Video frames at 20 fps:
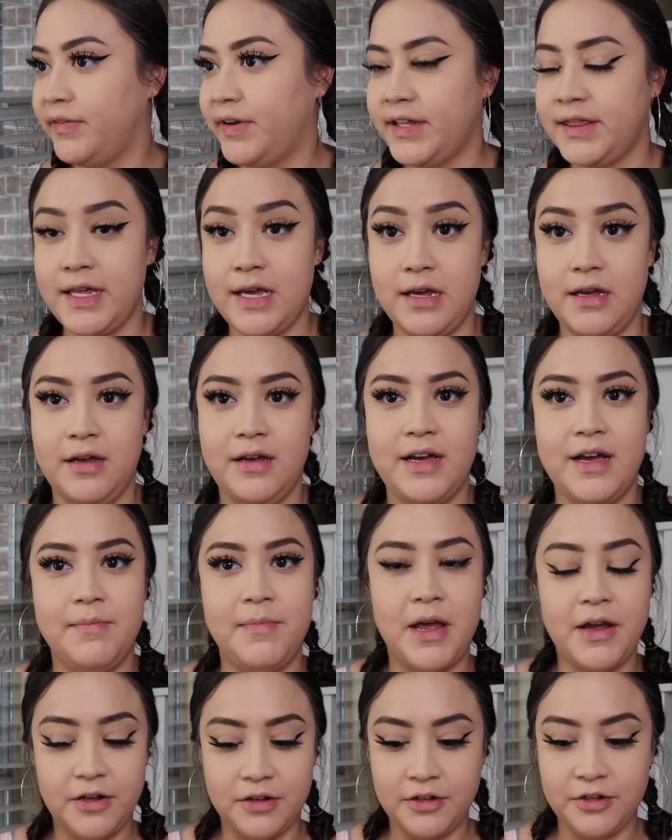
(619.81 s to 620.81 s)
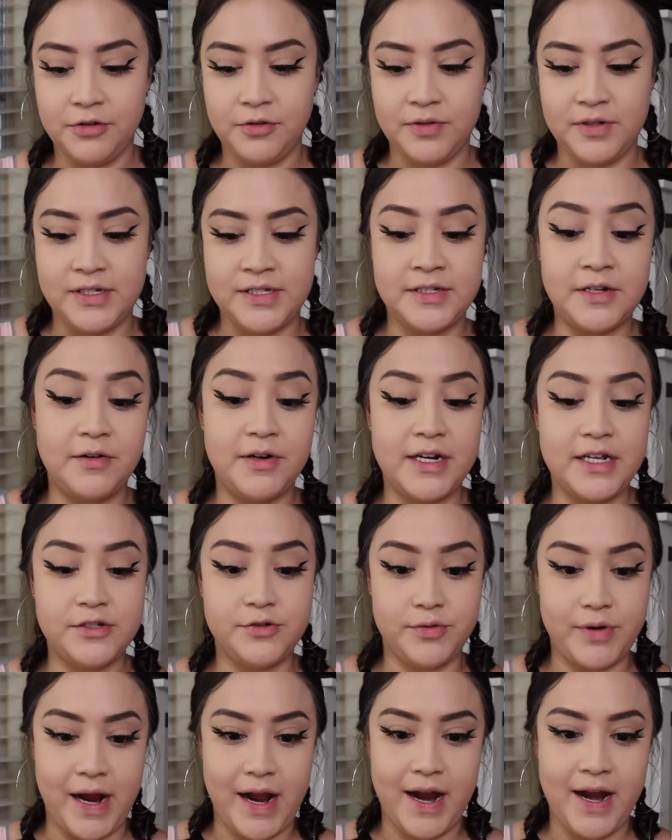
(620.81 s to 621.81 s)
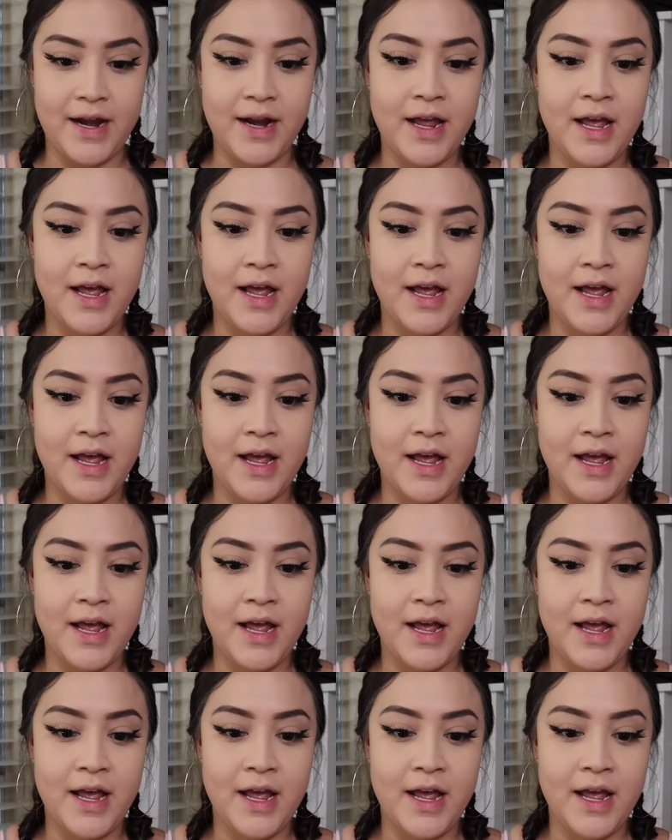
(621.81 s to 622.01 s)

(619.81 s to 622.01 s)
I think, and my glue is already dry,